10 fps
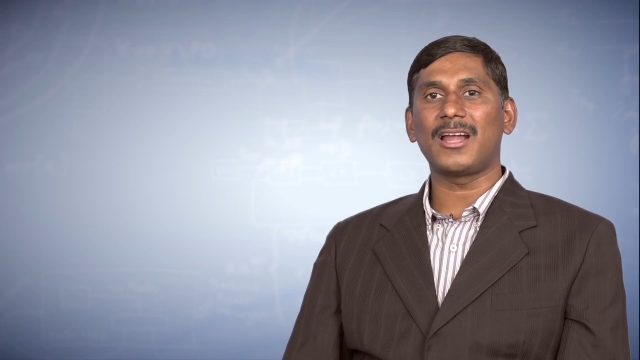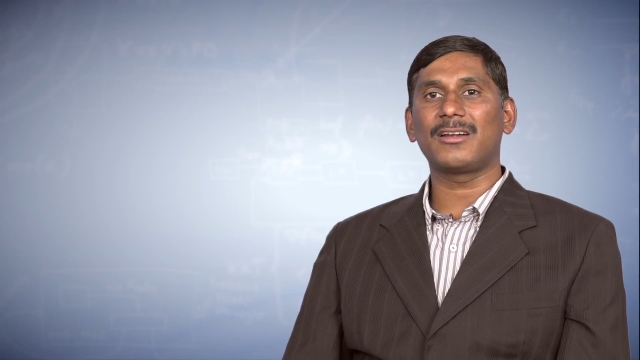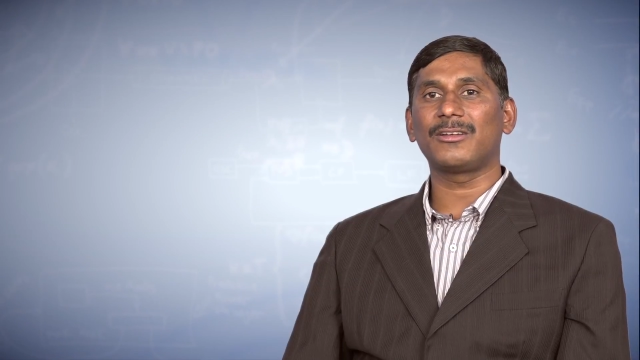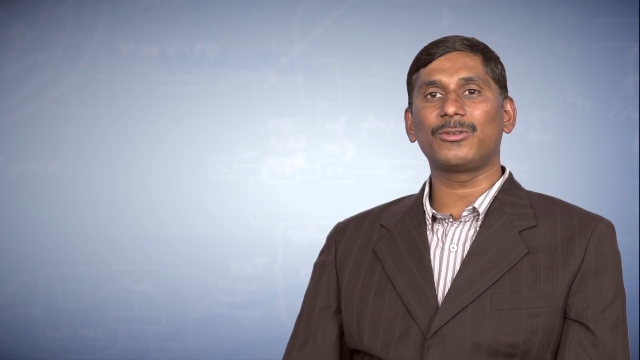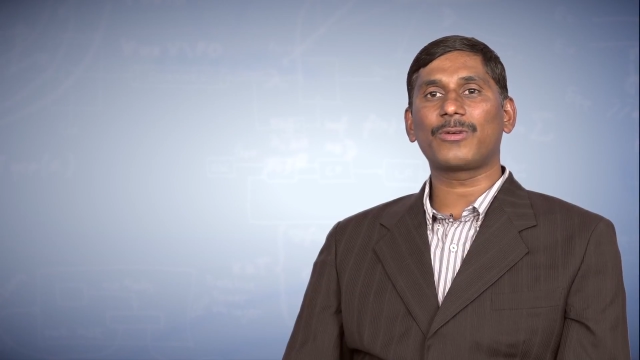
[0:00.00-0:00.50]

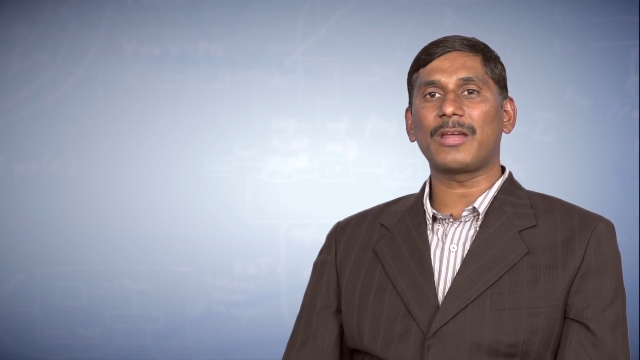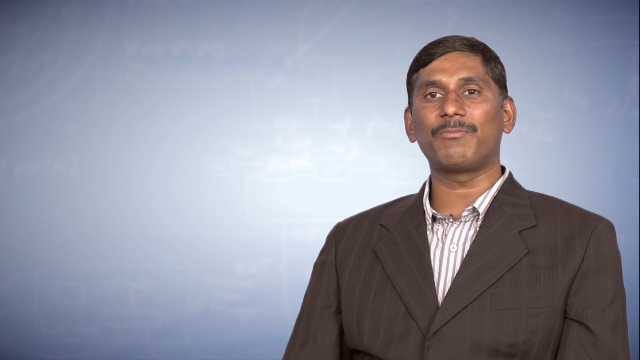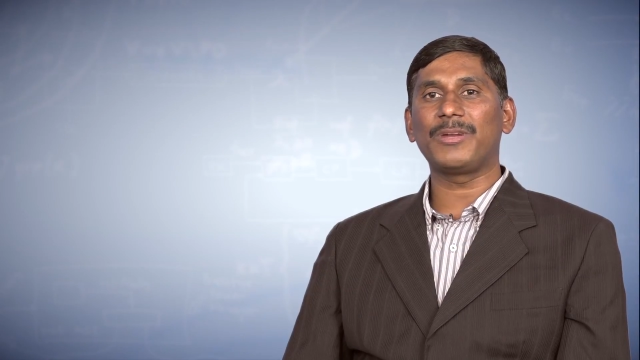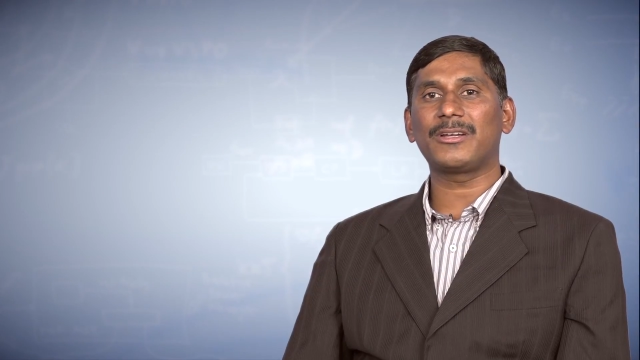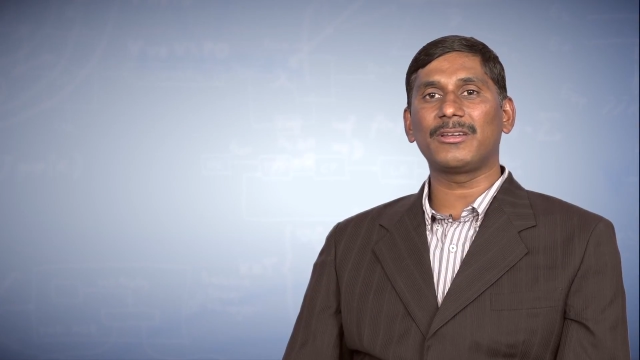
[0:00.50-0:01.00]
and you
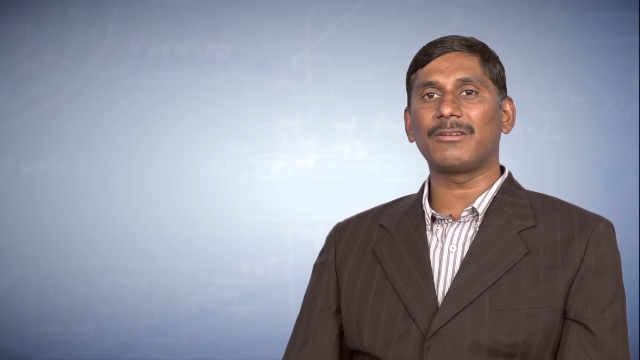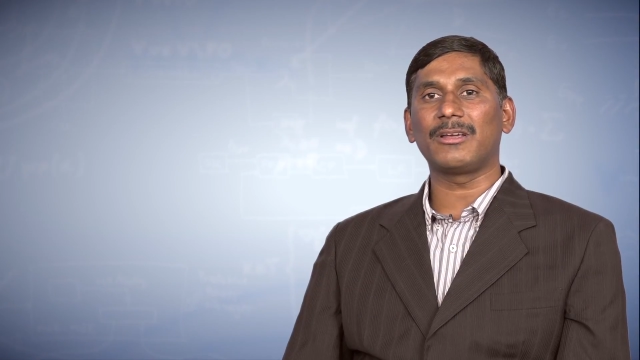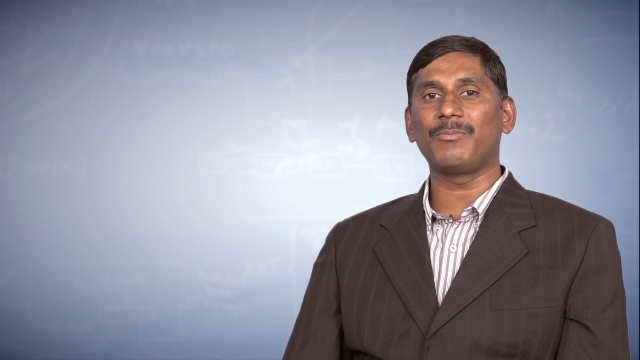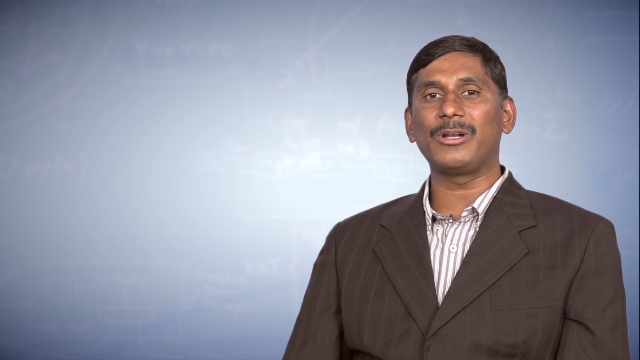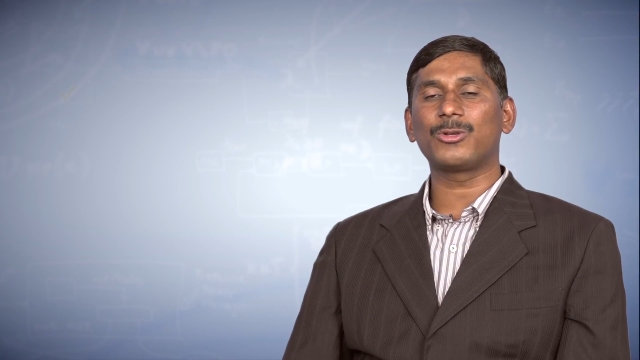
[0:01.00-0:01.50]
can
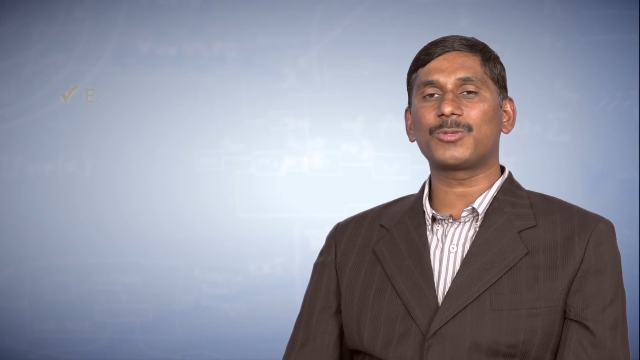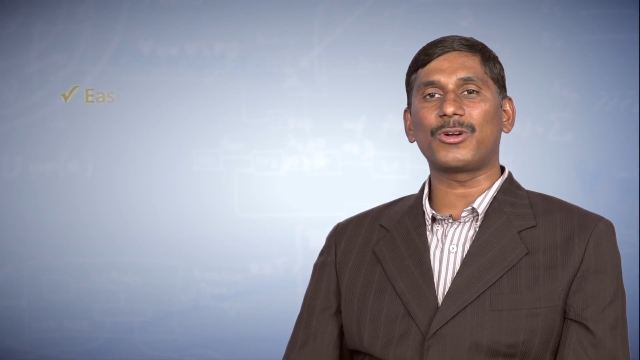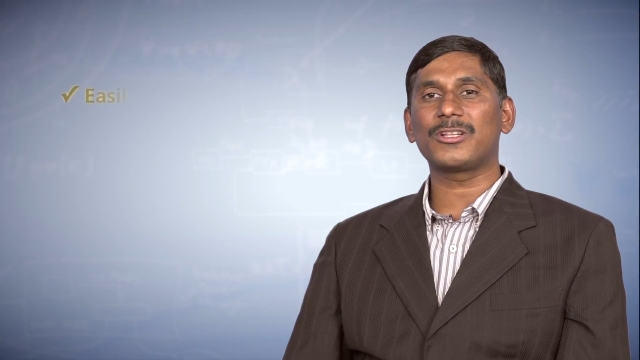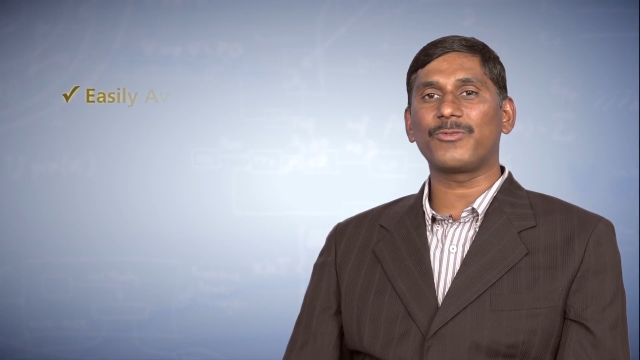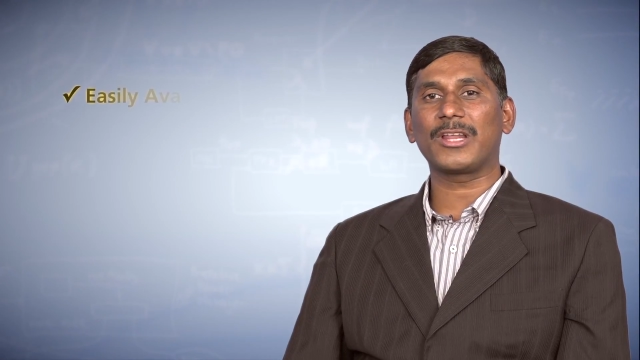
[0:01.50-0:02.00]
build those
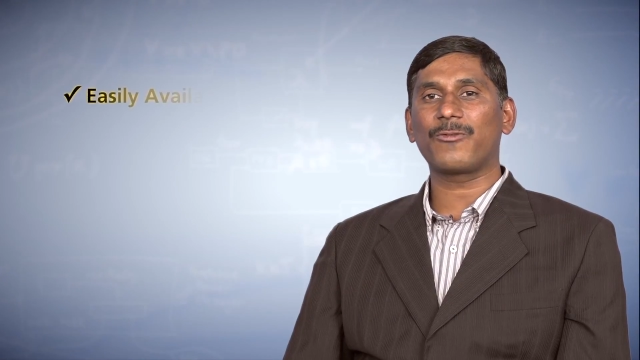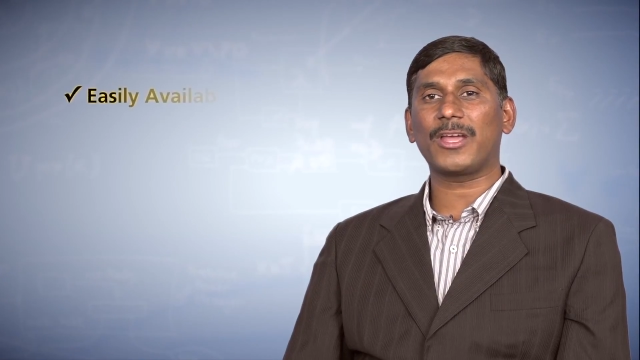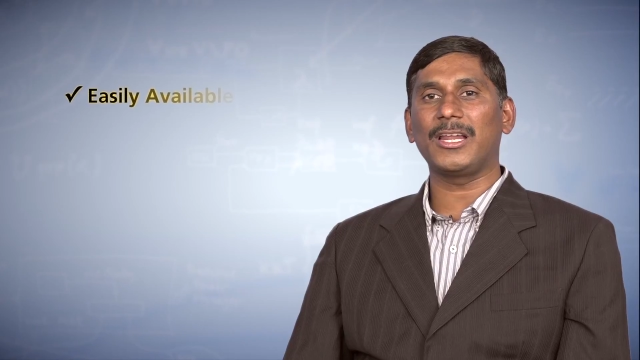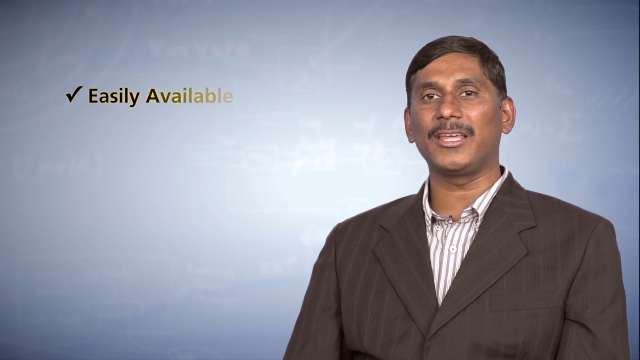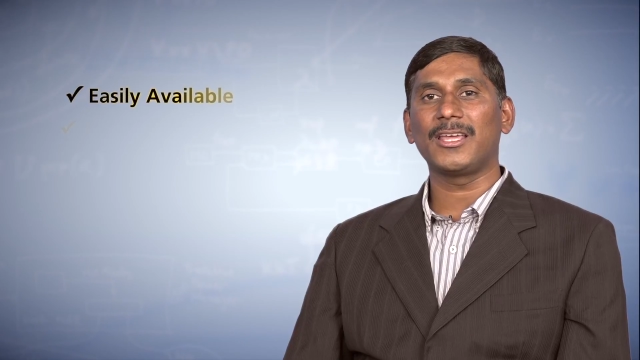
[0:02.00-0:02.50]
models very
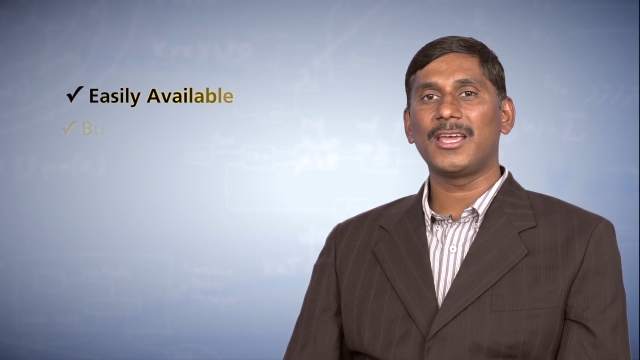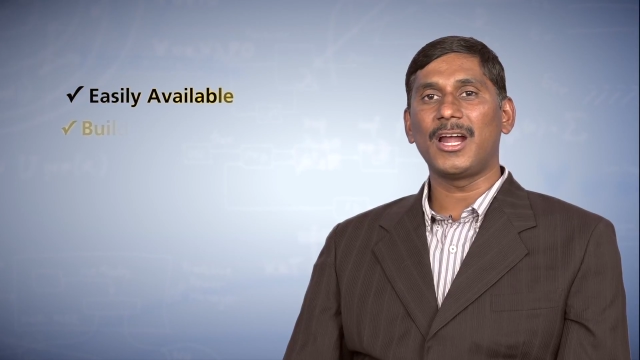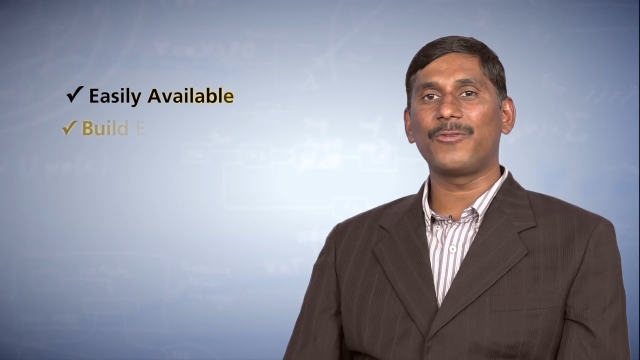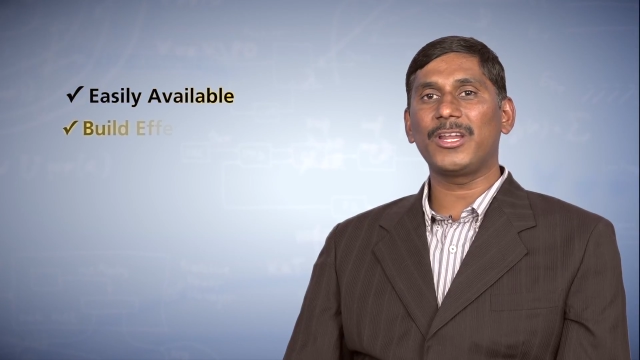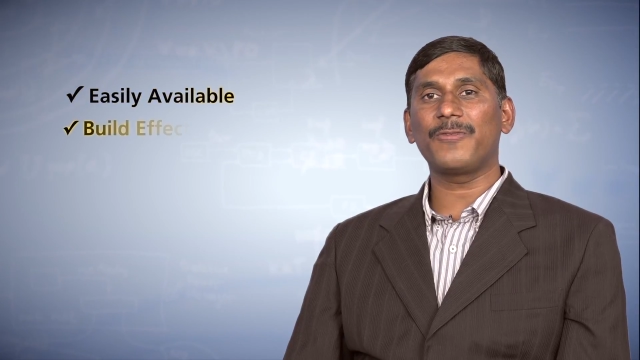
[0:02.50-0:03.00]
quickly
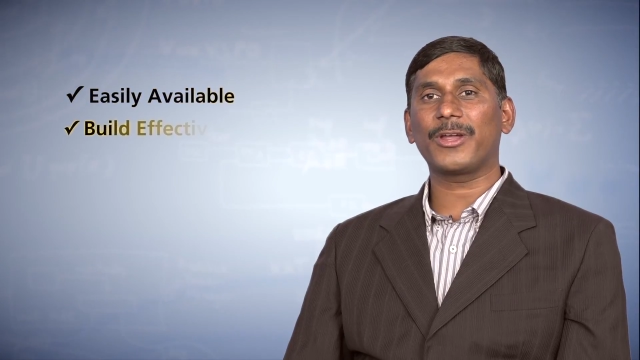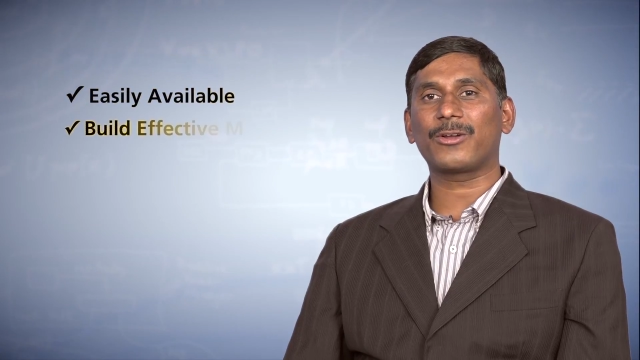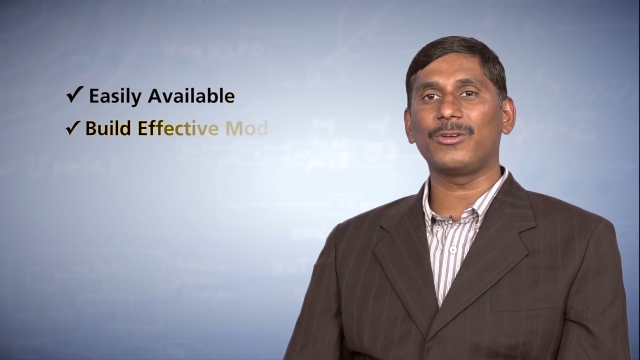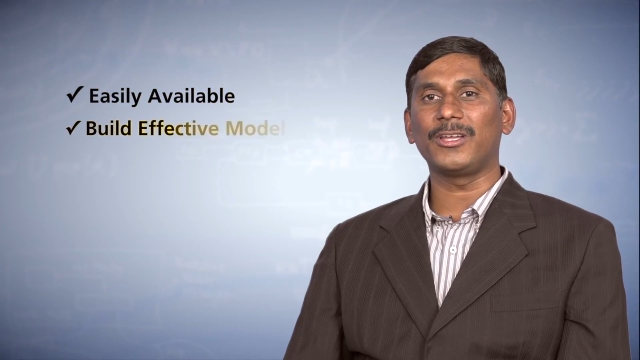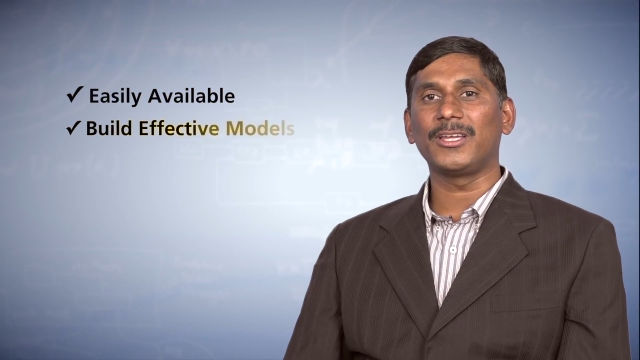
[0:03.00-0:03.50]
and very
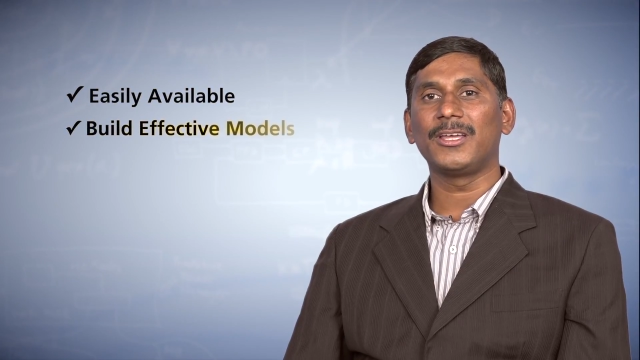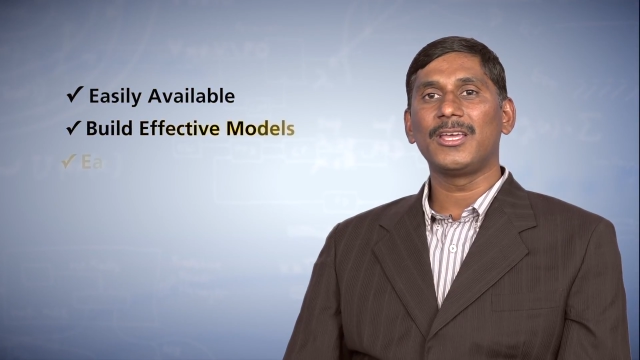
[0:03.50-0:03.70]
effectively